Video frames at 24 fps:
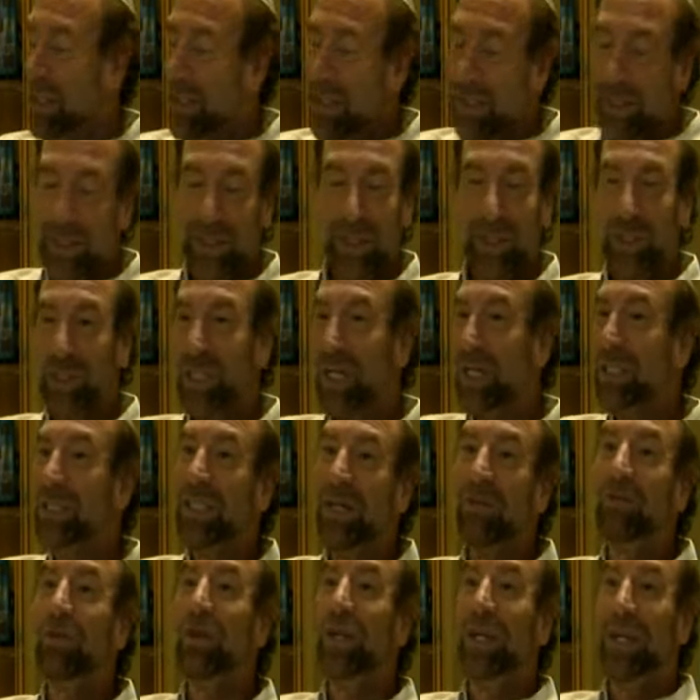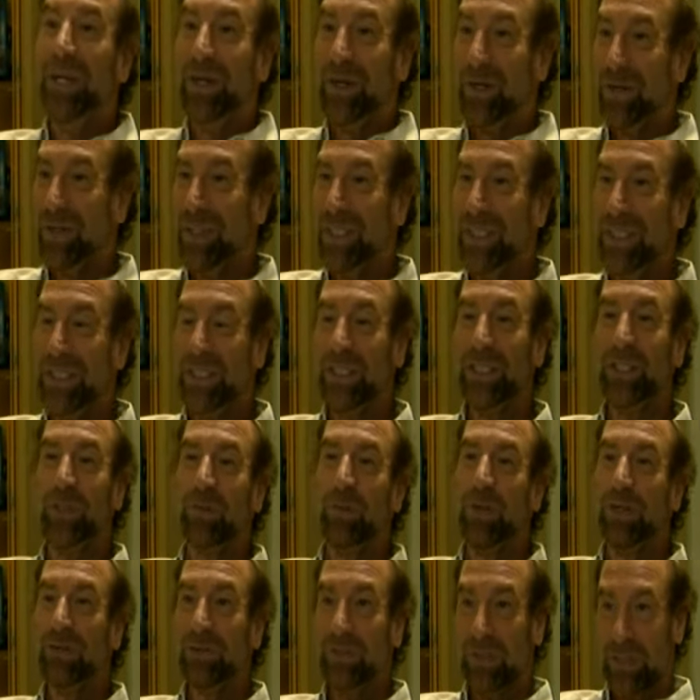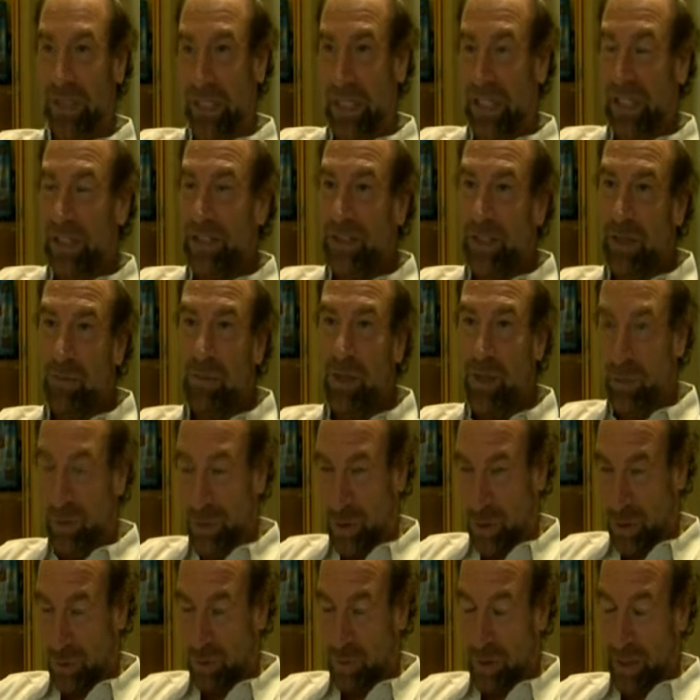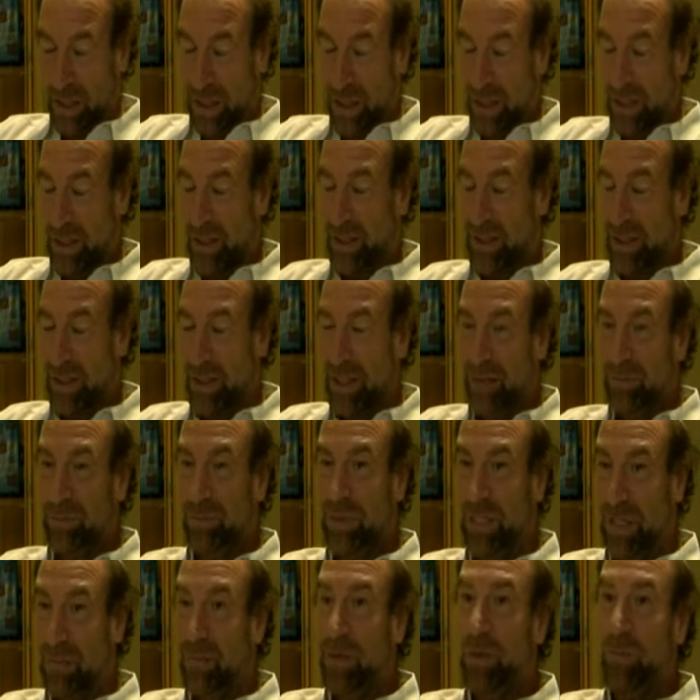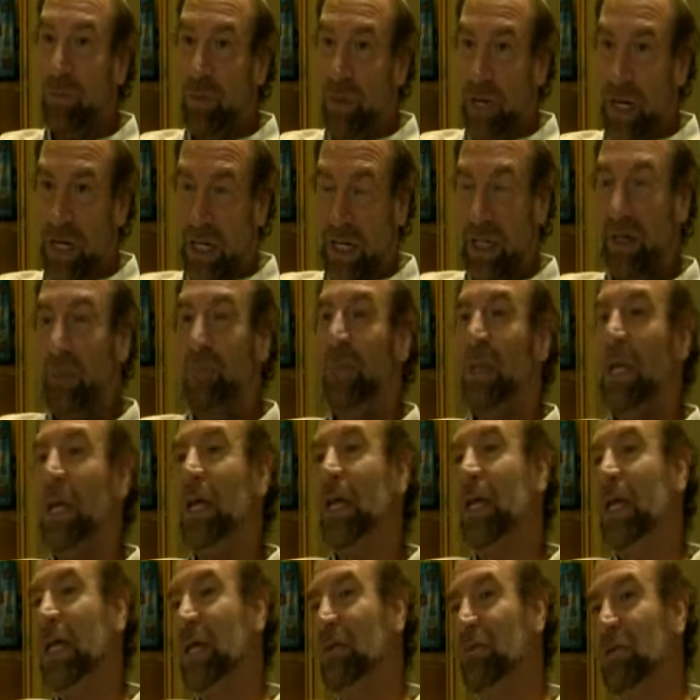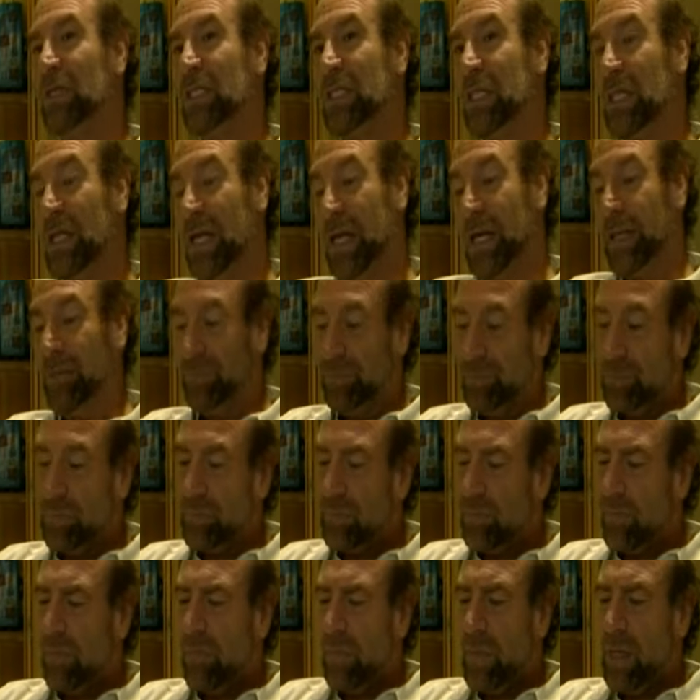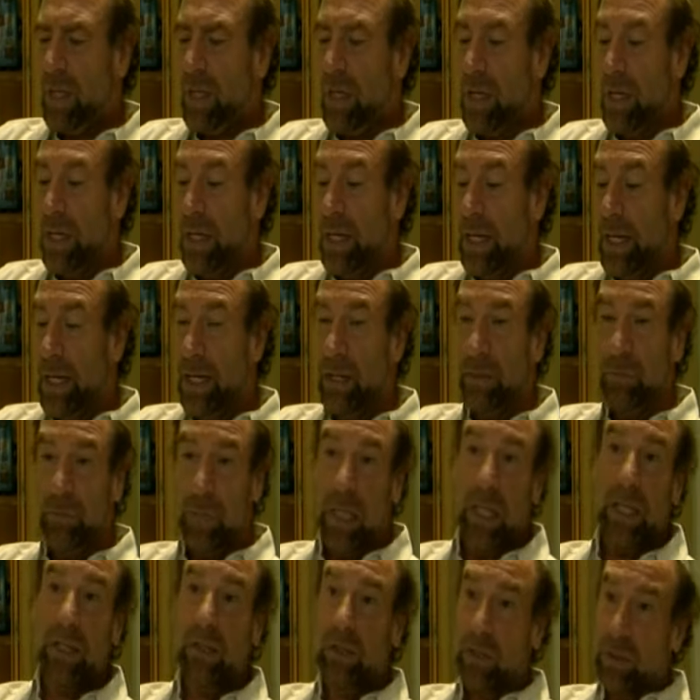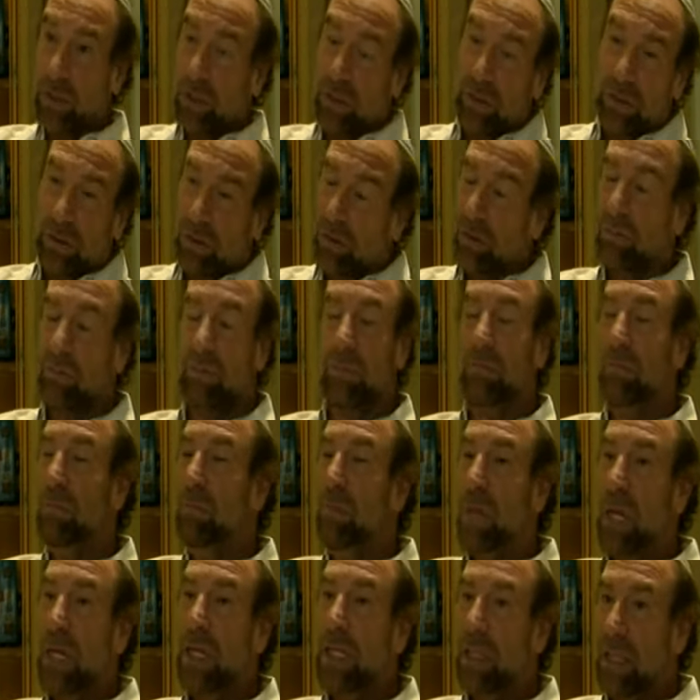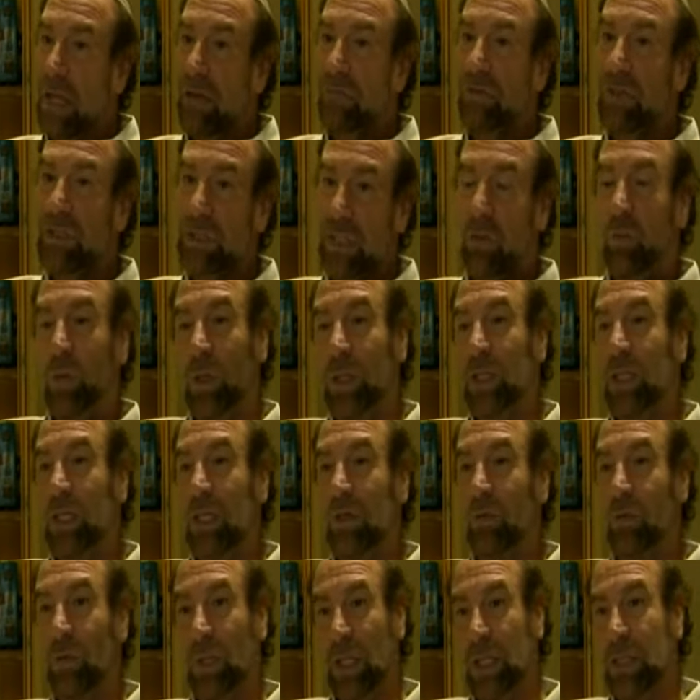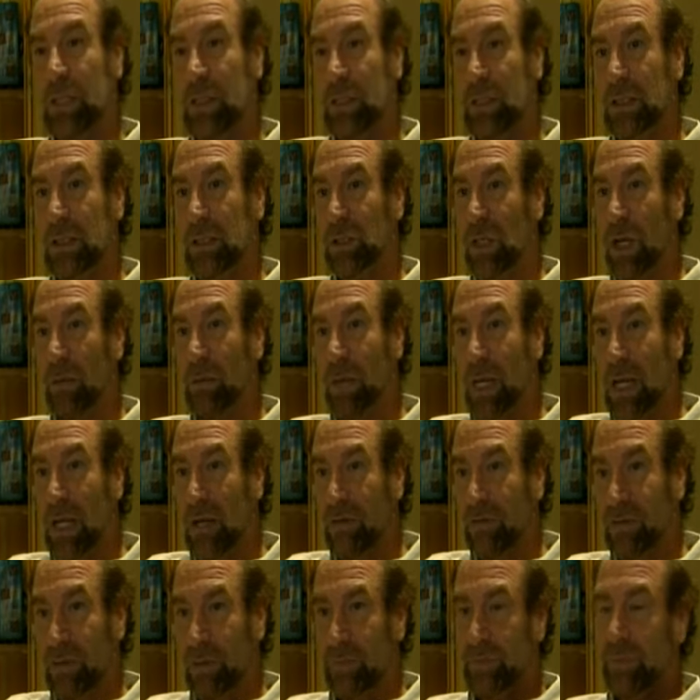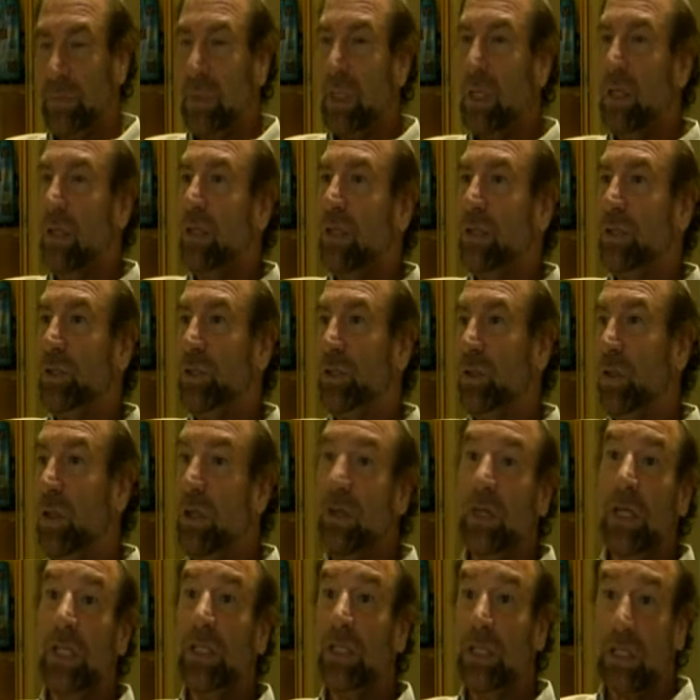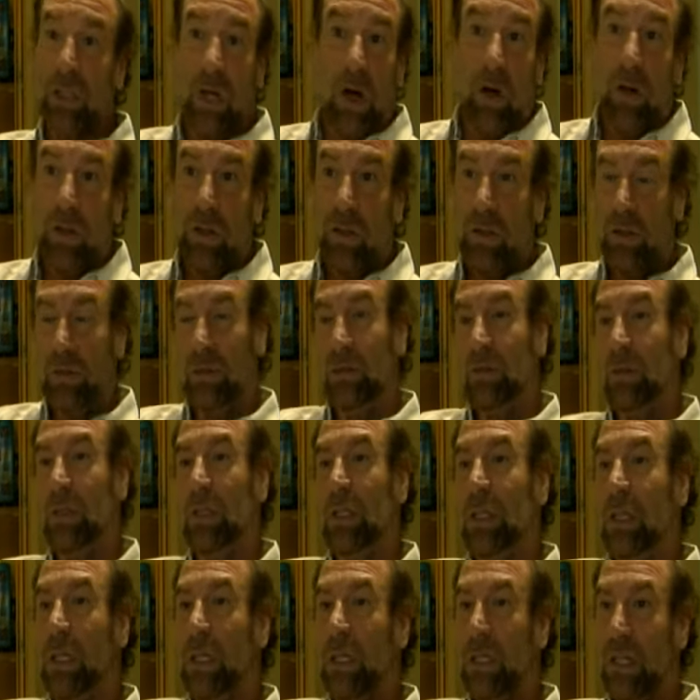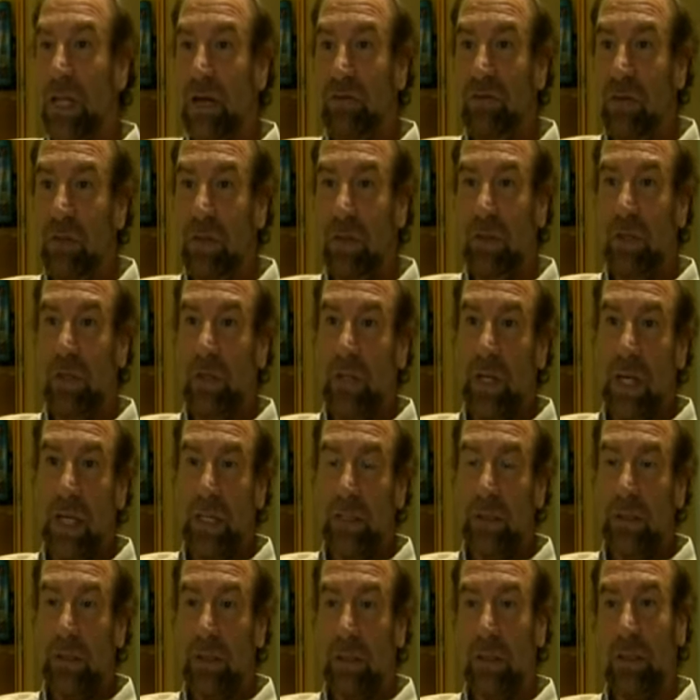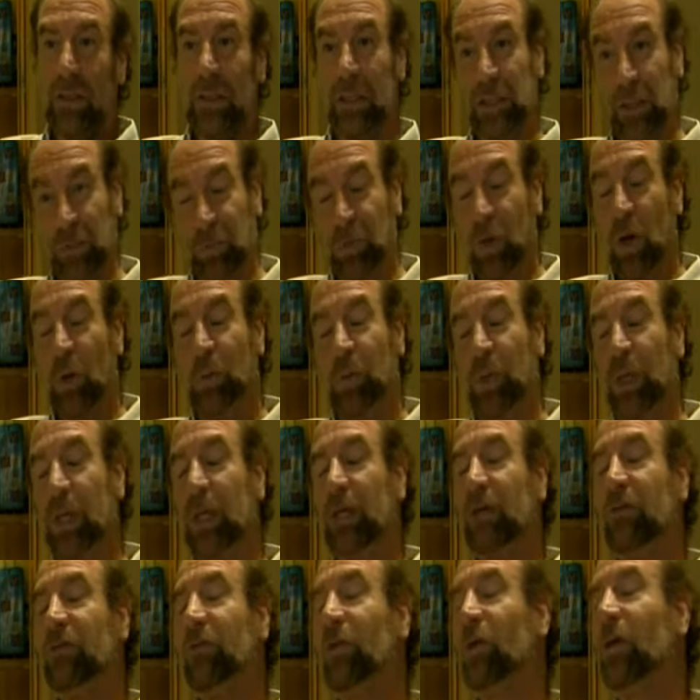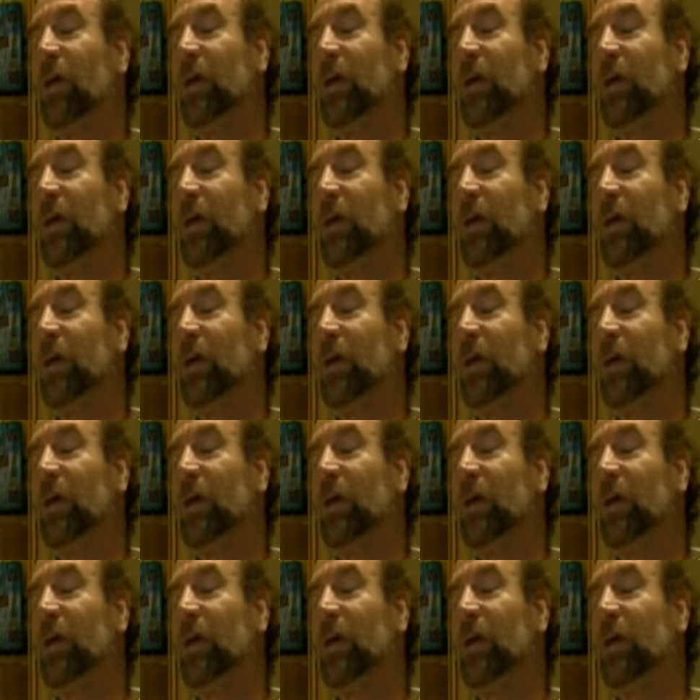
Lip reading: discussed every year. Is Tisha B'av something we should be commemorating even today? And there's many levels that one can relate to Tisha B'av. There's certainly the historical level that it's appropriate for